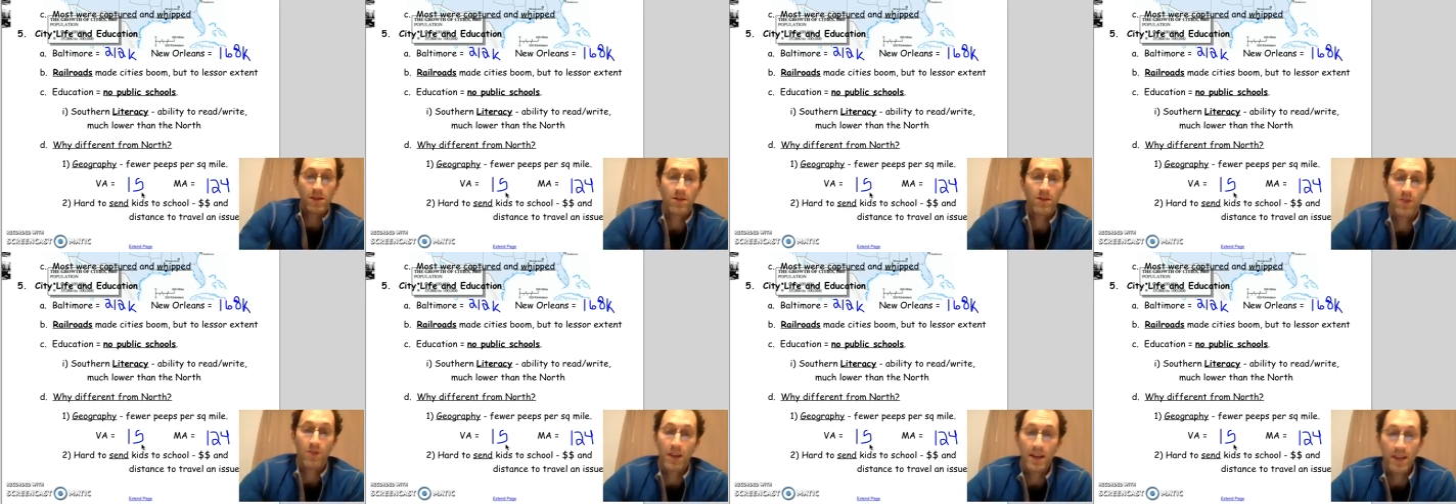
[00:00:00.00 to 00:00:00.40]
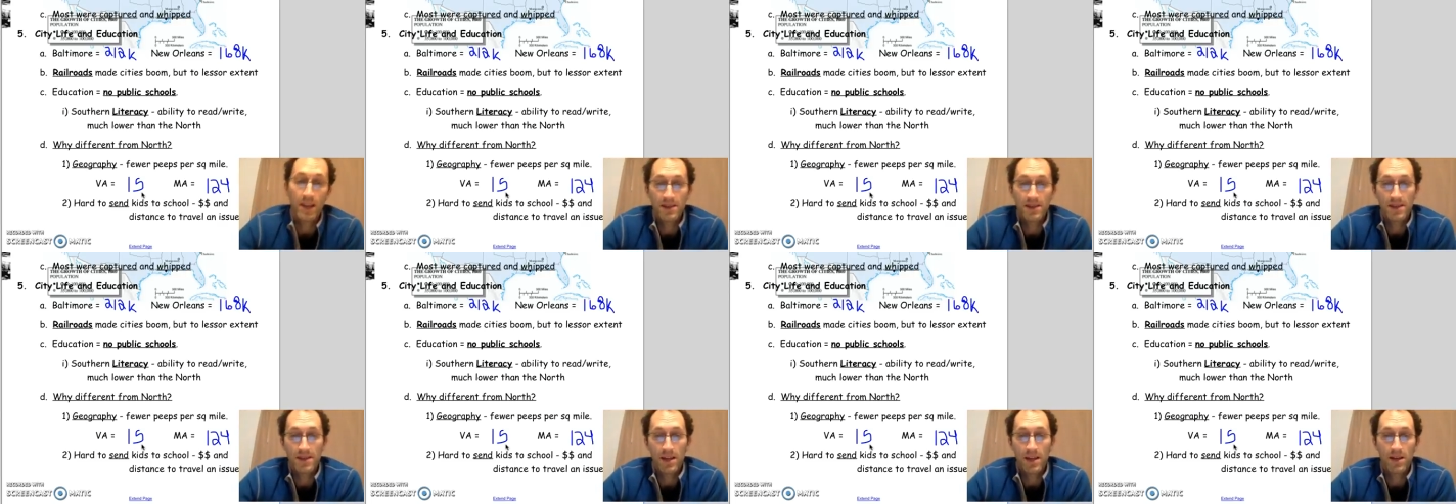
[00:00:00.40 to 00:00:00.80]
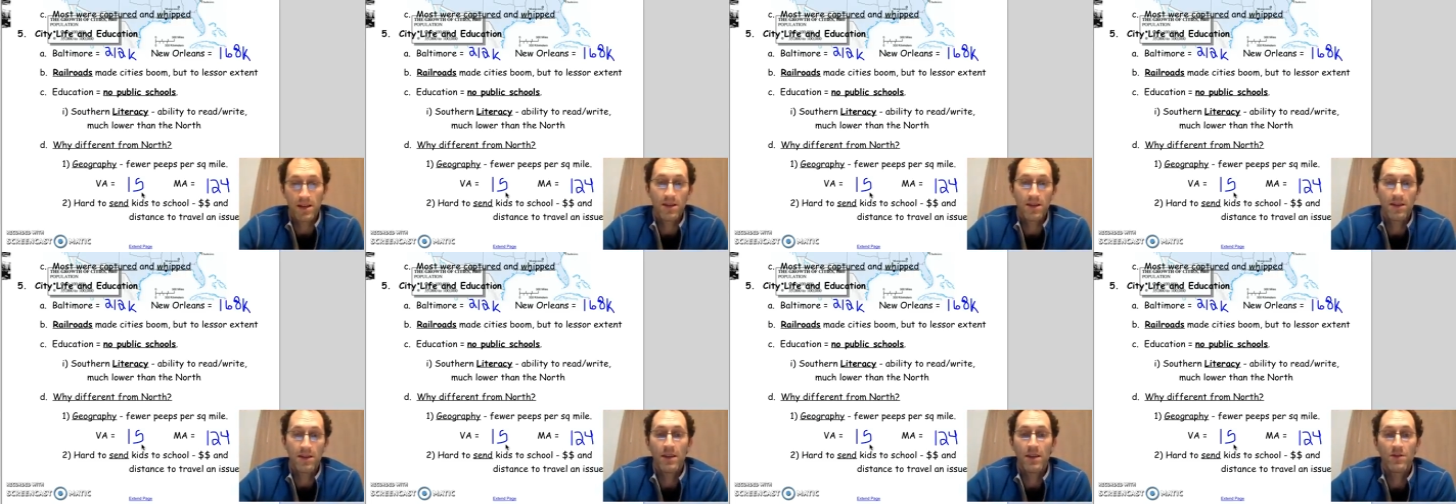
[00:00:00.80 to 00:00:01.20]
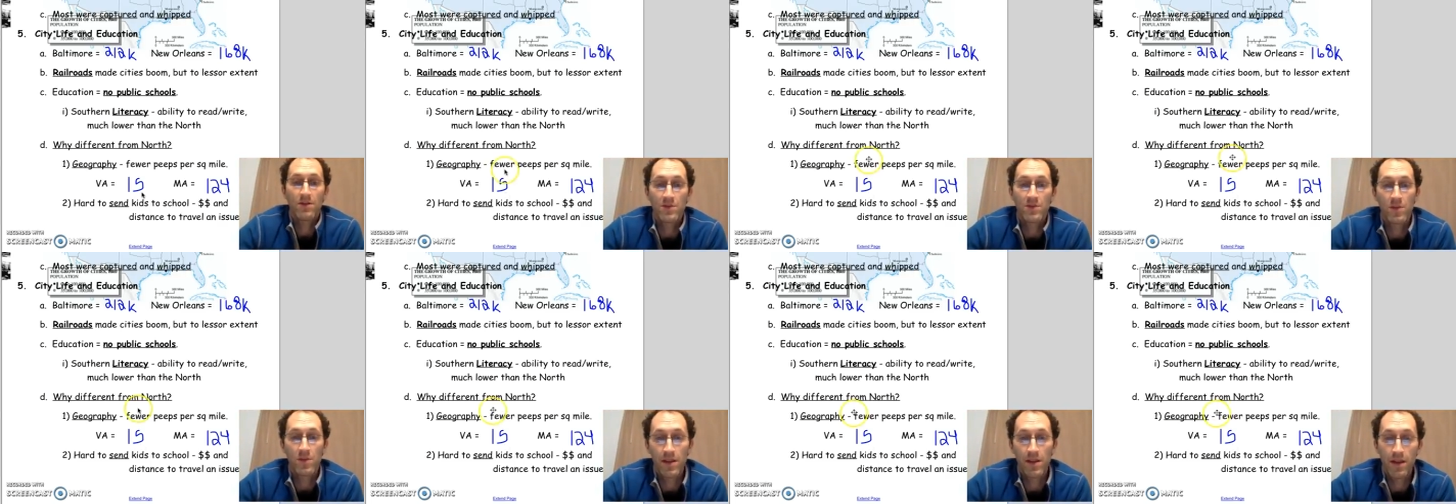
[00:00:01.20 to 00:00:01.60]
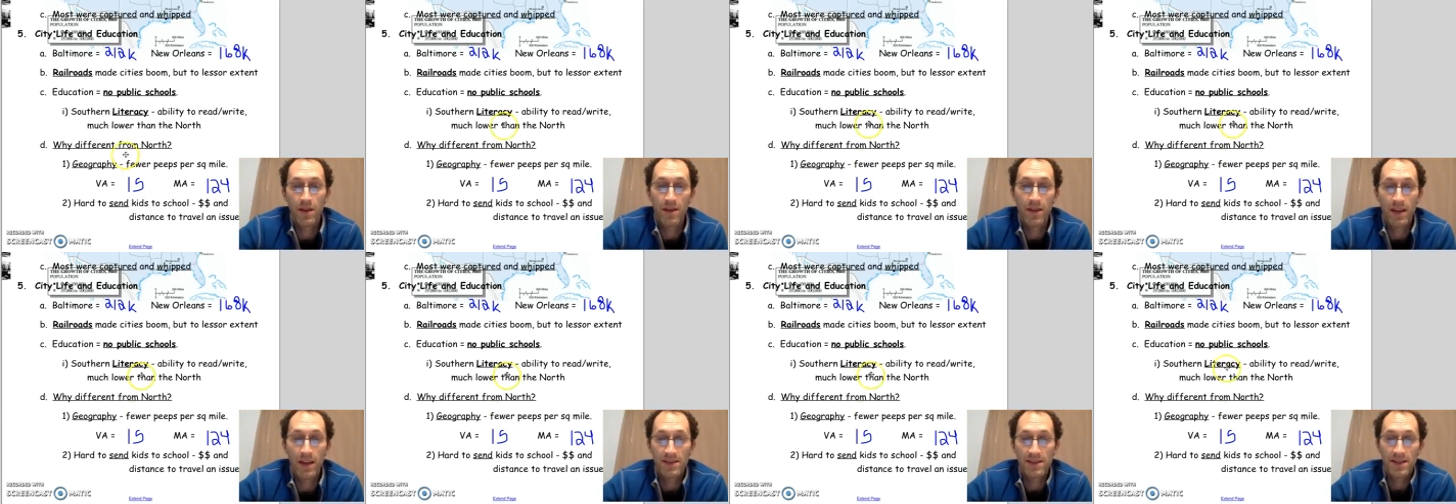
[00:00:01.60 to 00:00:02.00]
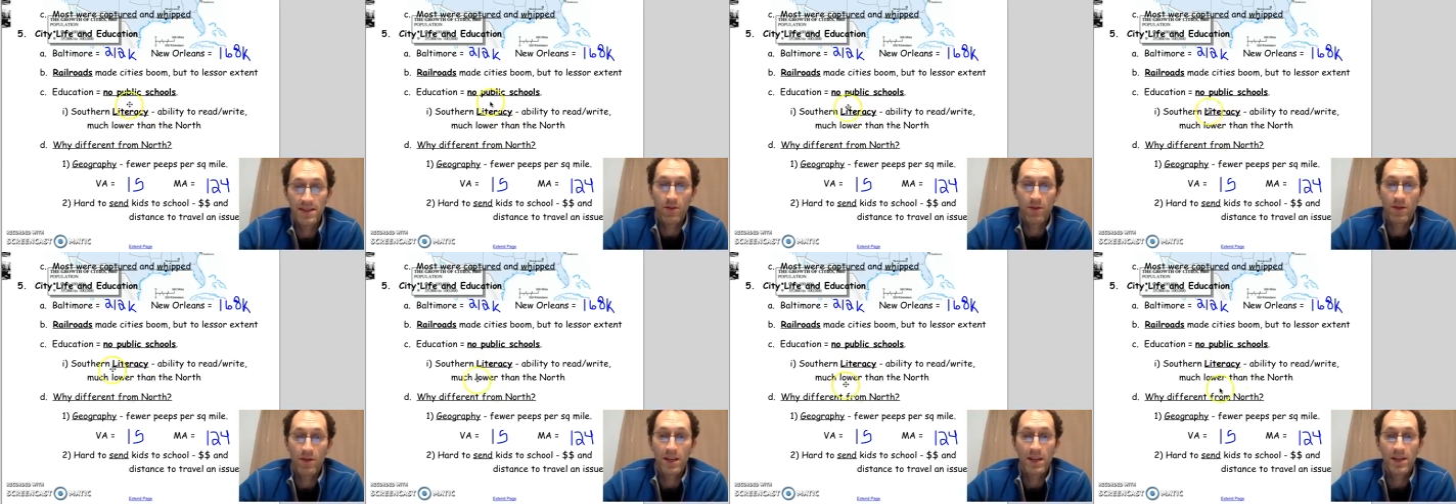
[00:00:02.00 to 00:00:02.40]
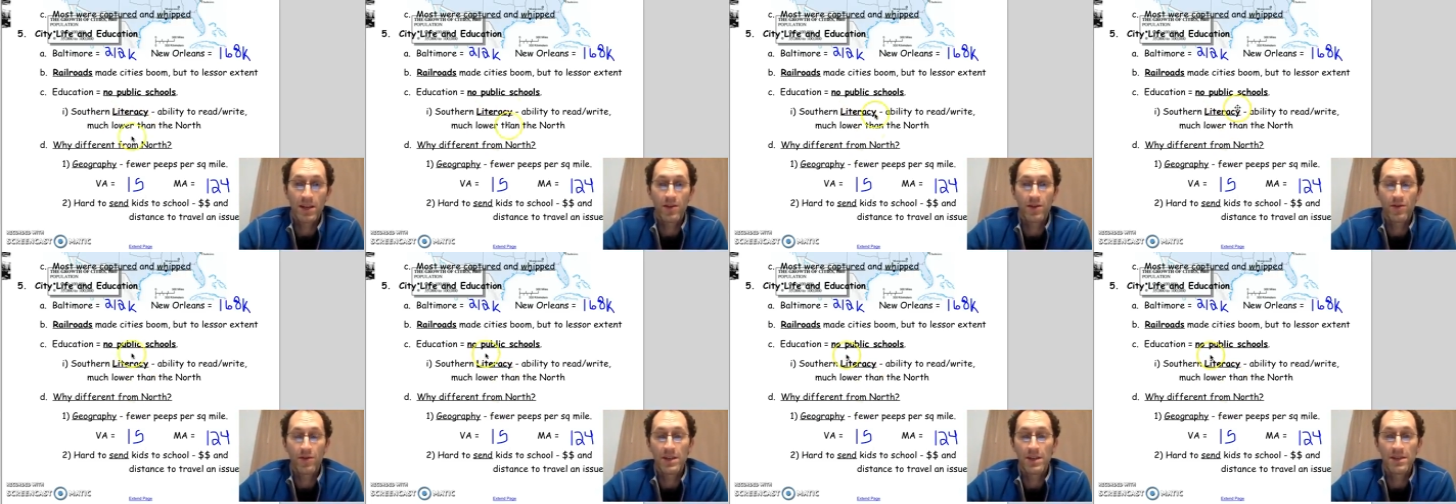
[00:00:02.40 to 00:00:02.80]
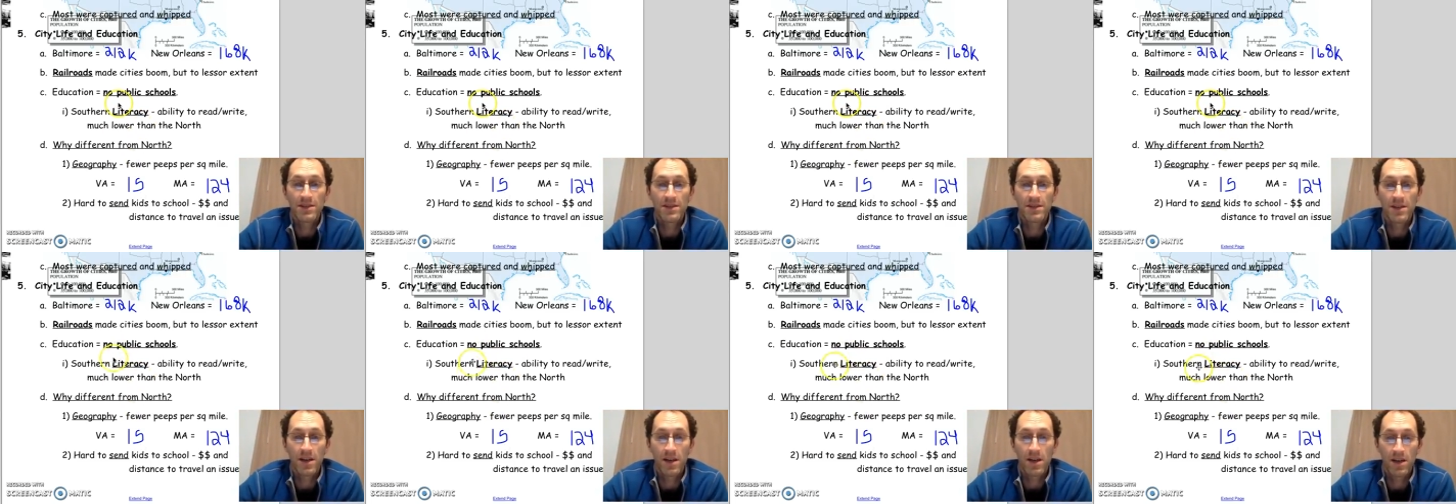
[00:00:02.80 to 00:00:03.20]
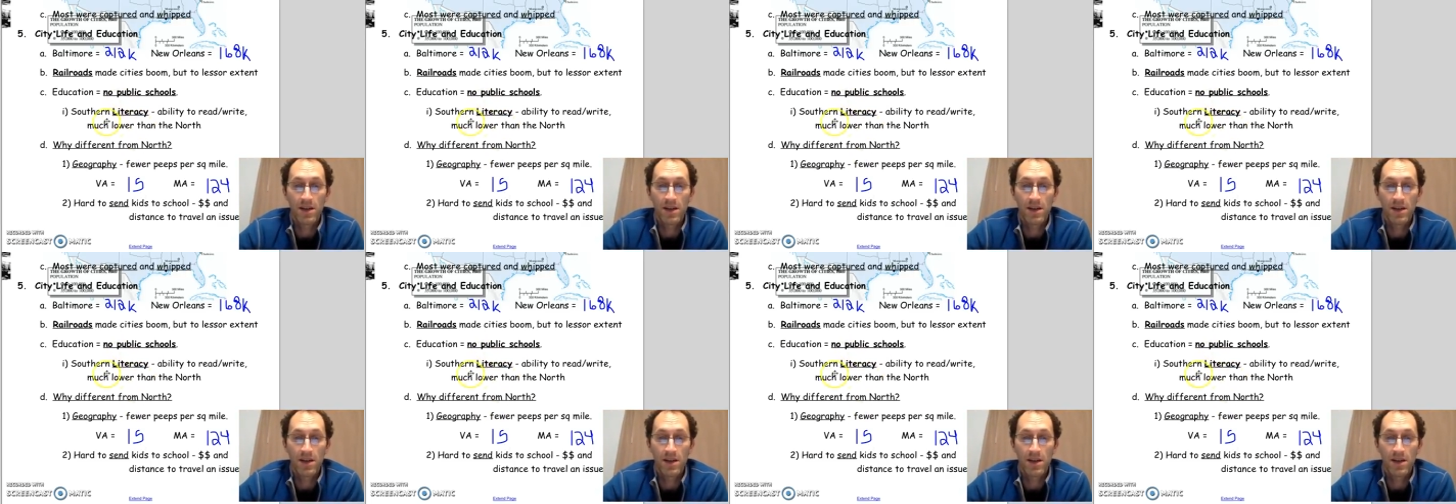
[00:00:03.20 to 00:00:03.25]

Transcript: like I said, that was one of the things that would increase